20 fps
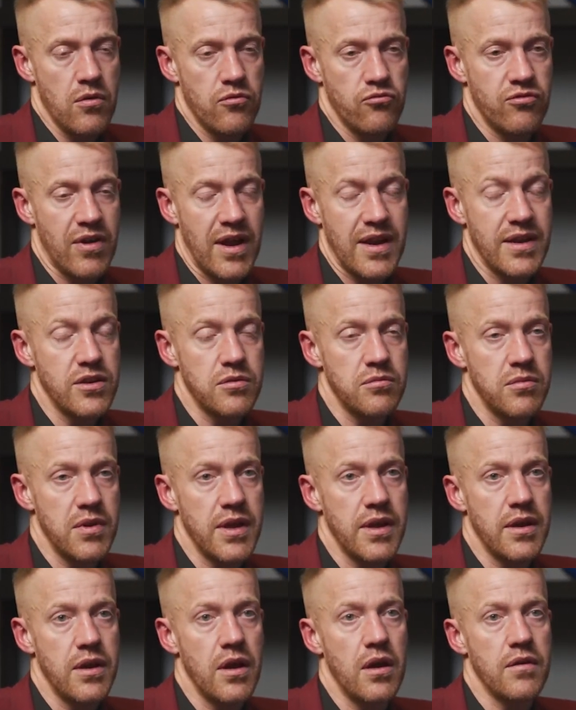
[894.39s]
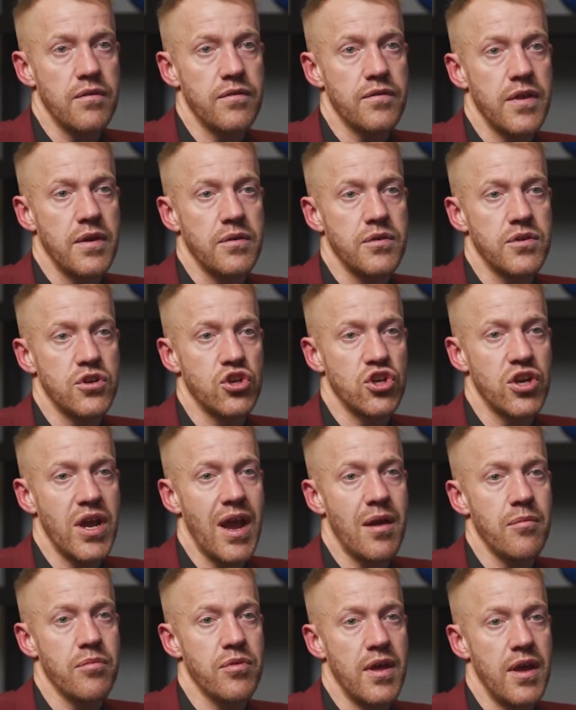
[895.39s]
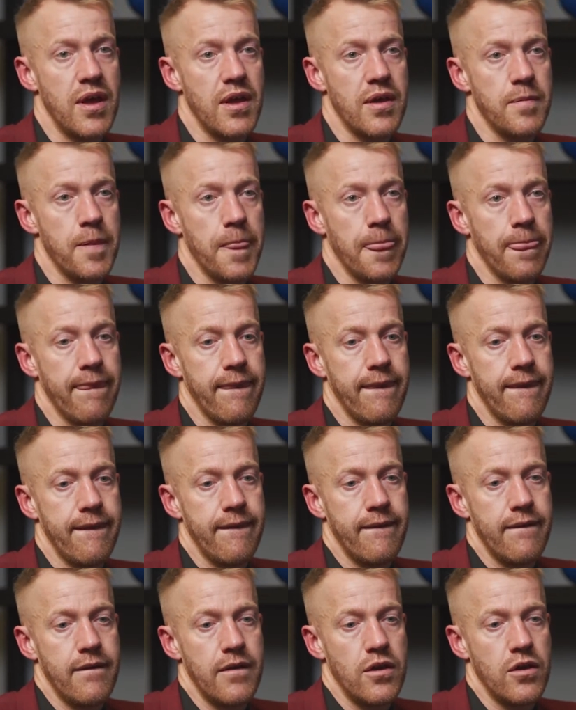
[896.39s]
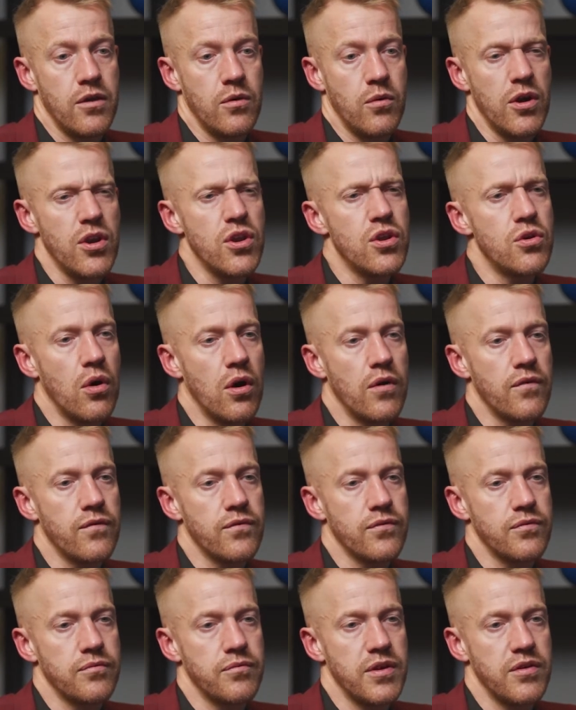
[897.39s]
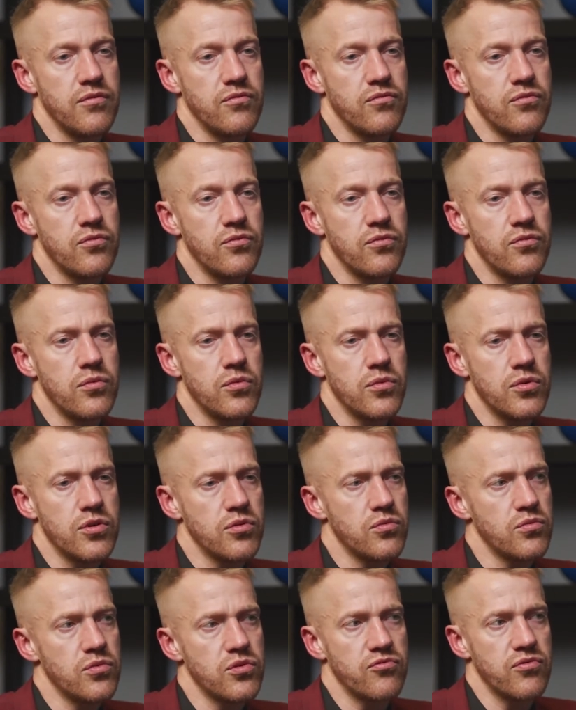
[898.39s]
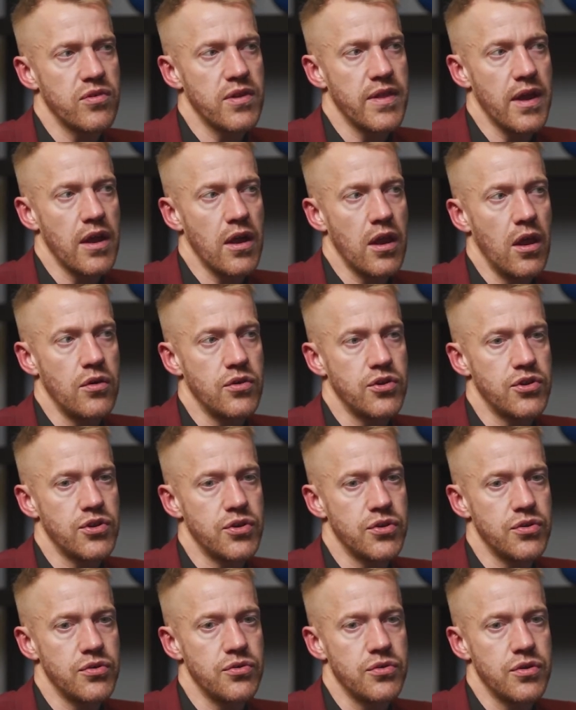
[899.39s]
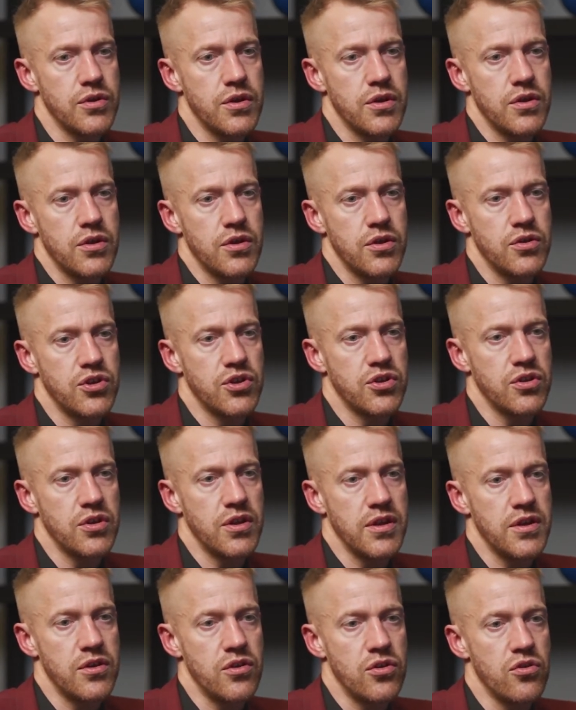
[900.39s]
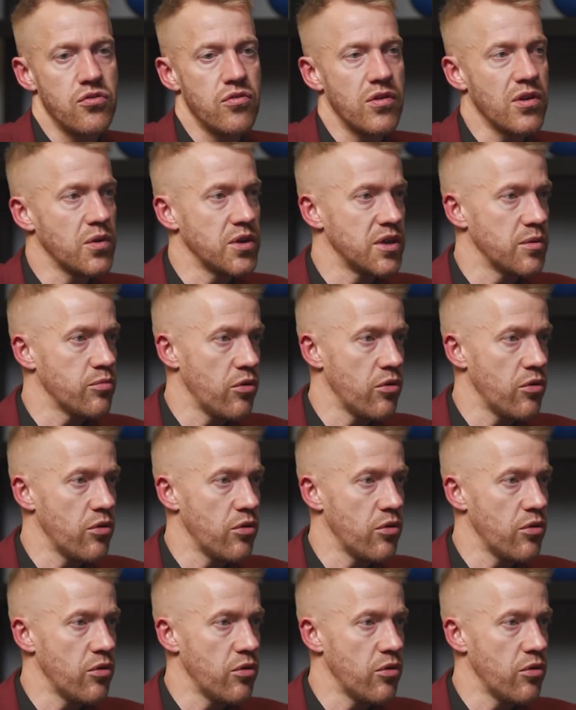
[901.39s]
randomly enough, there was a chap there who I knew of, wasn't really that close to, who studied neuro-linguistic